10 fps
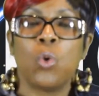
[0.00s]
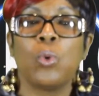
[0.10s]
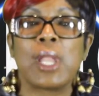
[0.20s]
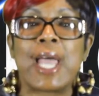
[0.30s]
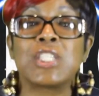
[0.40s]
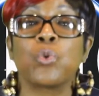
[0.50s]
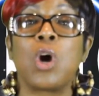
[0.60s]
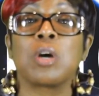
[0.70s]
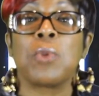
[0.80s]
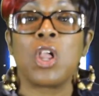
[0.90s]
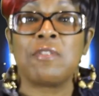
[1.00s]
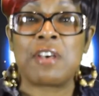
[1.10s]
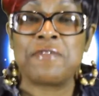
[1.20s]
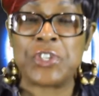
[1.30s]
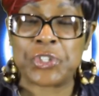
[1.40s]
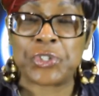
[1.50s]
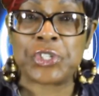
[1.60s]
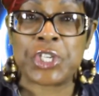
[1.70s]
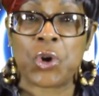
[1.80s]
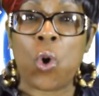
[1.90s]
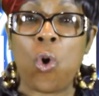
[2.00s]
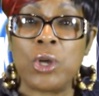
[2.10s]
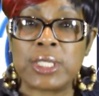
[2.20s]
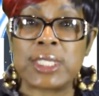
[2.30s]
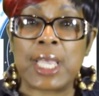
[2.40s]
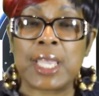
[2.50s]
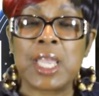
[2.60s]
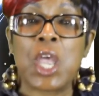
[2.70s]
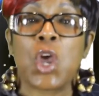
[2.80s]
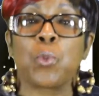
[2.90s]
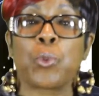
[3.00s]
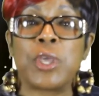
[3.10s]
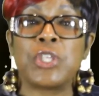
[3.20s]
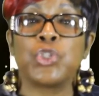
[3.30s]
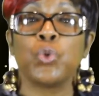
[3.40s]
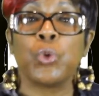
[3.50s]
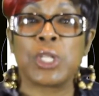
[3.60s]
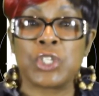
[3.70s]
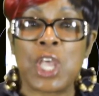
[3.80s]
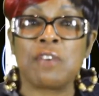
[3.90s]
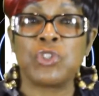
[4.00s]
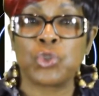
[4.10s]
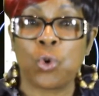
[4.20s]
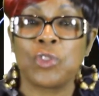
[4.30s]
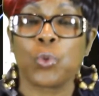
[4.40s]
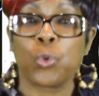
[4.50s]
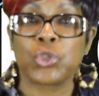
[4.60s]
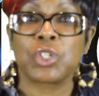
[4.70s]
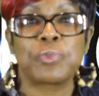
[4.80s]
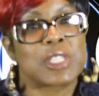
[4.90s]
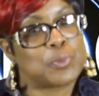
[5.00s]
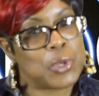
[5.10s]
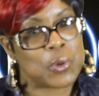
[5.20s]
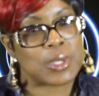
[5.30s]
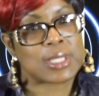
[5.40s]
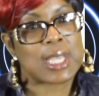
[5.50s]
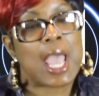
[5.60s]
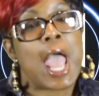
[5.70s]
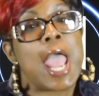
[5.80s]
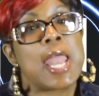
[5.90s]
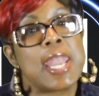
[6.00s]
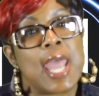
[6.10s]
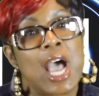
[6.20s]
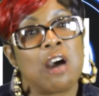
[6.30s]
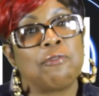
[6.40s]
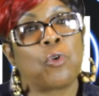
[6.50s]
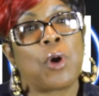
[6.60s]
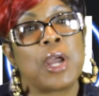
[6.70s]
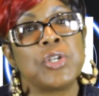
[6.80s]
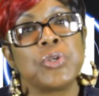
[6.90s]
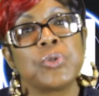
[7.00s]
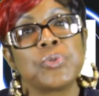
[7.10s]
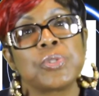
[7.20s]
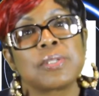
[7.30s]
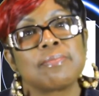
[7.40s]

We'd like to welcome all of our visitors here on today and pray that you will have enjoyed the worship experience. And now for our news.